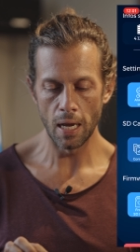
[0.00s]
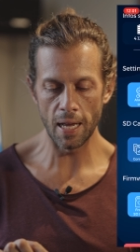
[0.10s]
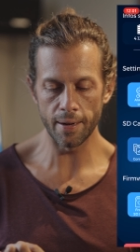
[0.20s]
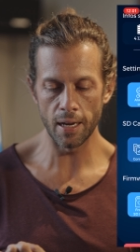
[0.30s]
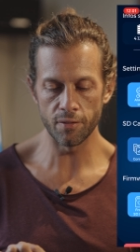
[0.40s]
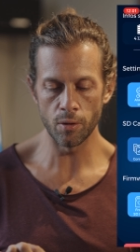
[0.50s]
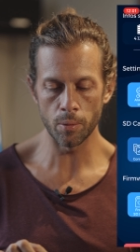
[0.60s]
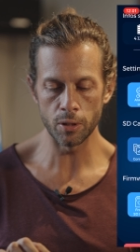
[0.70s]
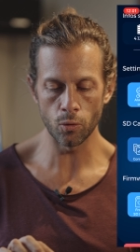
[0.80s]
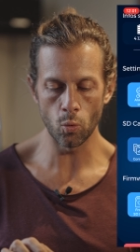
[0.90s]
are at the
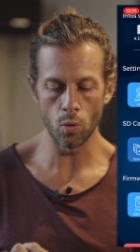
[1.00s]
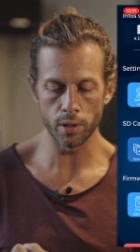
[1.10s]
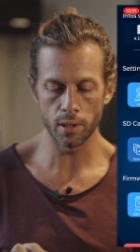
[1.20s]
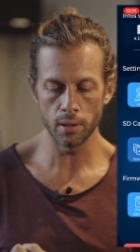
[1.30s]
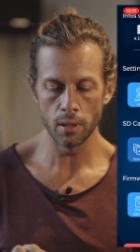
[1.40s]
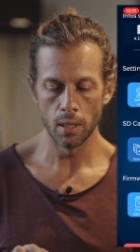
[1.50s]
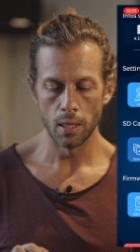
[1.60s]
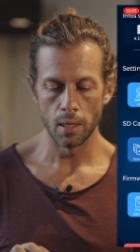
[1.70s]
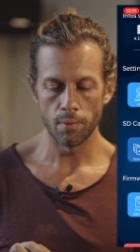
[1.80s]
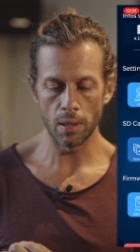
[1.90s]
moment not working,
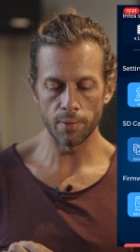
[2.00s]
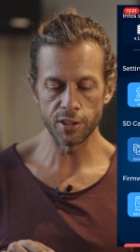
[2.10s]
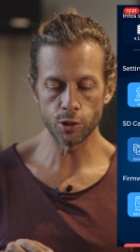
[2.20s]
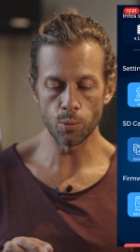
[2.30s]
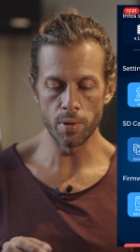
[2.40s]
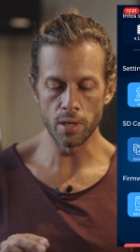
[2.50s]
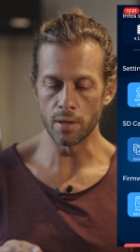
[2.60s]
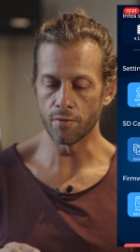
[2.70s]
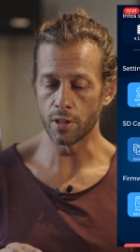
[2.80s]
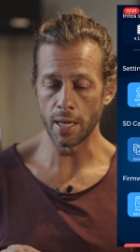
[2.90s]
but they should be
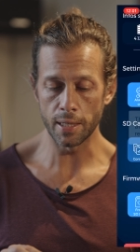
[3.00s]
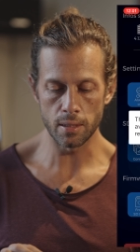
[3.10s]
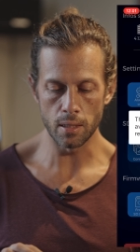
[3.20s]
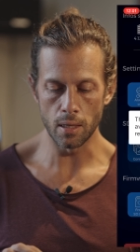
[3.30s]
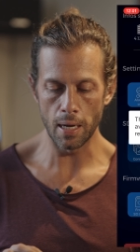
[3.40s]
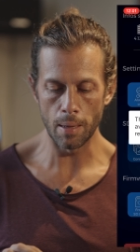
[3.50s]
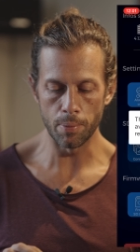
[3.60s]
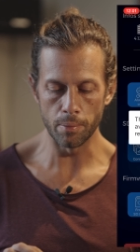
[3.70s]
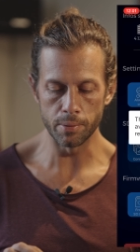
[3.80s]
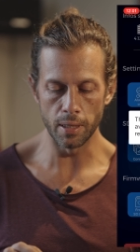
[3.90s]
in the next app
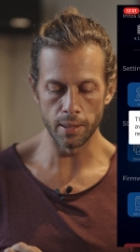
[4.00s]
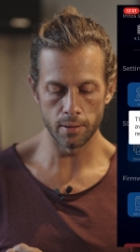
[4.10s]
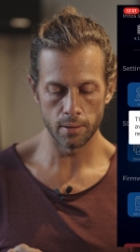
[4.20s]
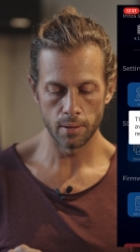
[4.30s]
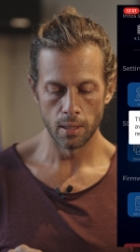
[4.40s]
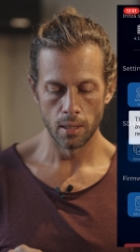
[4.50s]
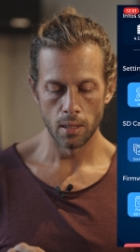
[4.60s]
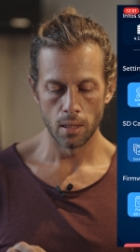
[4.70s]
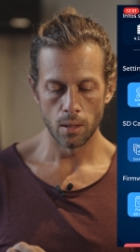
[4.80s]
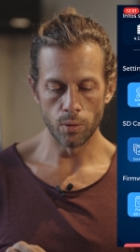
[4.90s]
update.
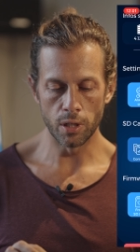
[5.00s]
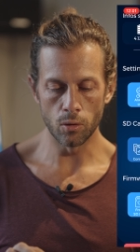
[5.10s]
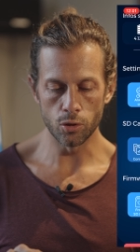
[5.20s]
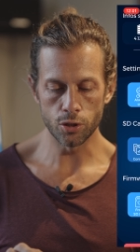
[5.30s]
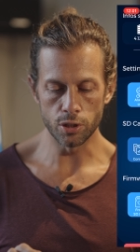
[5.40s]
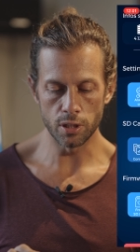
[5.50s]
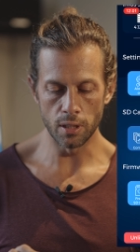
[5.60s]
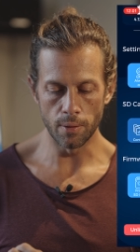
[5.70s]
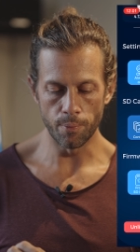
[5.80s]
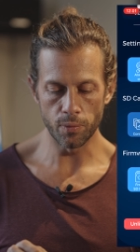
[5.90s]
We can also
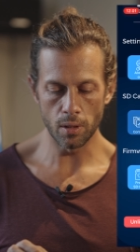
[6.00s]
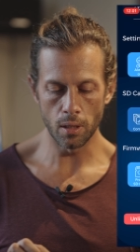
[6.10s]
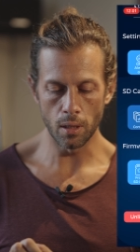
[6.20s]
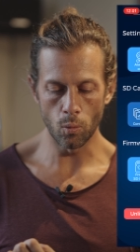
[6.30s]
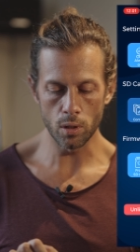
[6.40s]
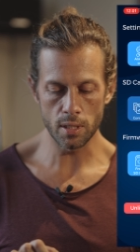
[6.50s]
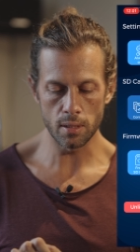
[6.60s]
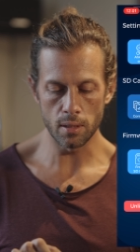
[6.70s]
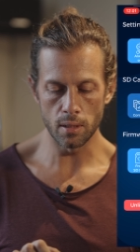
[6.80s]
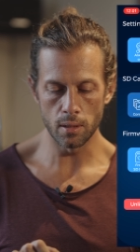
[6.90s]
see
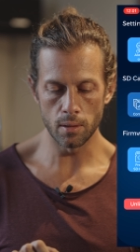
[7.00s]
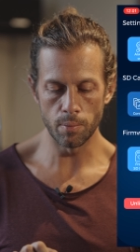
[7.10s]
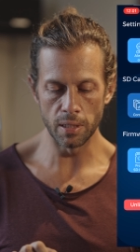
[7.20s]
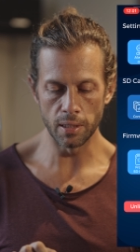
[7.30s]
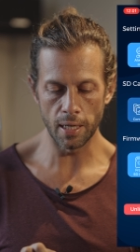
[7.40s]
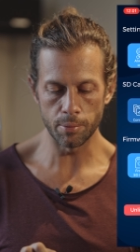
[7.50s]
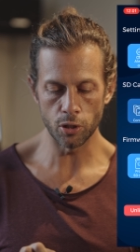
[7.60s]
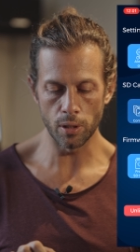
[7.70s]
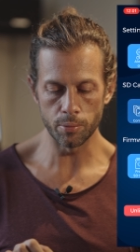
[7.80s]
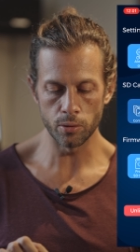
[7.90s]
what's been
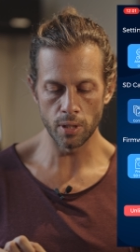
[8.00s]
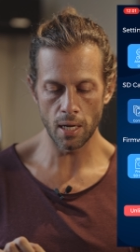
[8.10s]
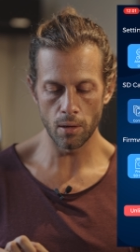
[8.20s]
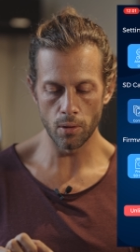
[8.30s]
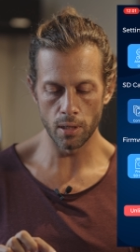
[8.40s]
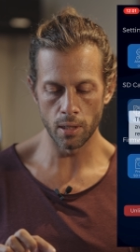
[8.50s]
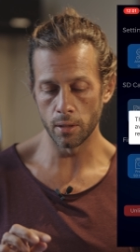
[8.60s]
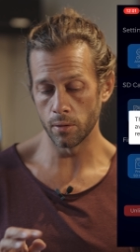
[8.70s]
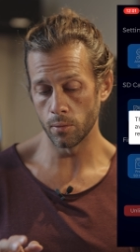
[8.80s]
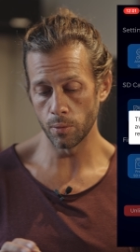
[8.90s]
captured up to now,
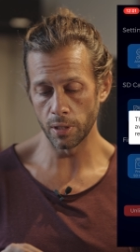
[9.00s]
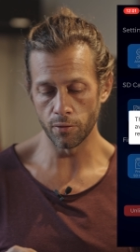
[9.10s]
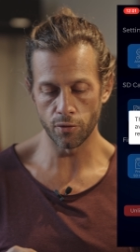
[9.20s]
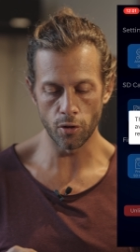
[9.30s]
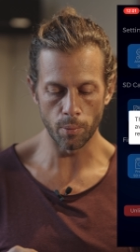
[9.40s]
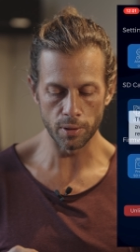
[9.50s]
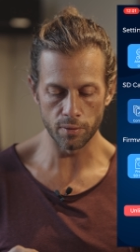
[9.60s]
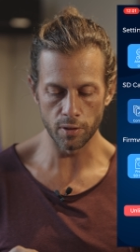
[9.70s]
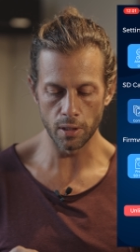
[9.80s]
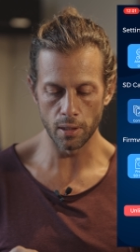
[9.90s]
and we can format the